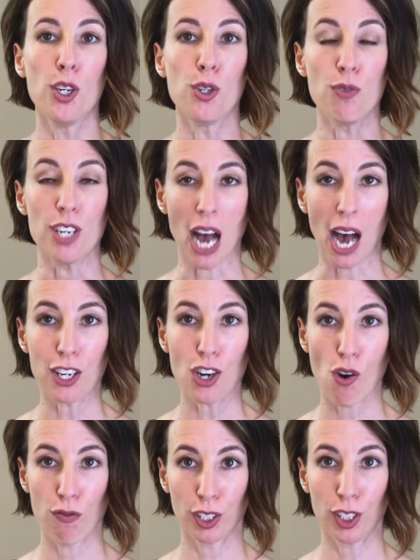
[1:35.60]
Do not
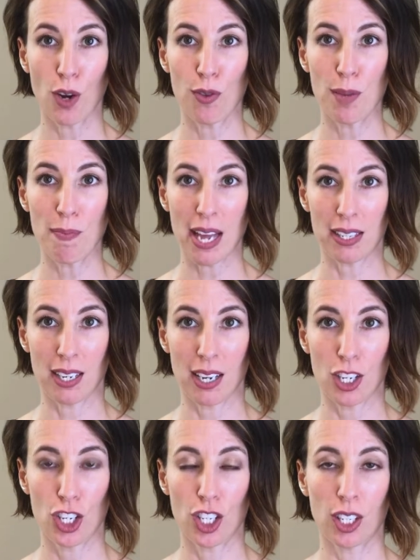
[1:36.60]
overload the
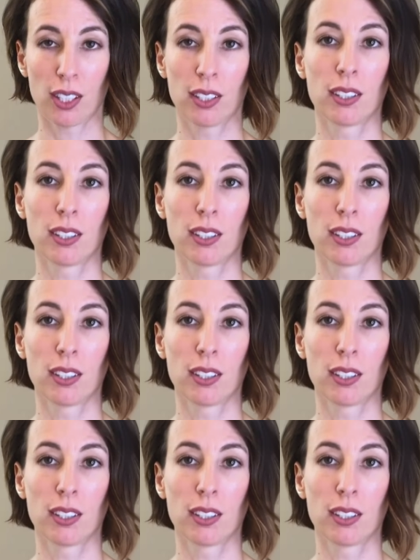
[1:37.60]
message.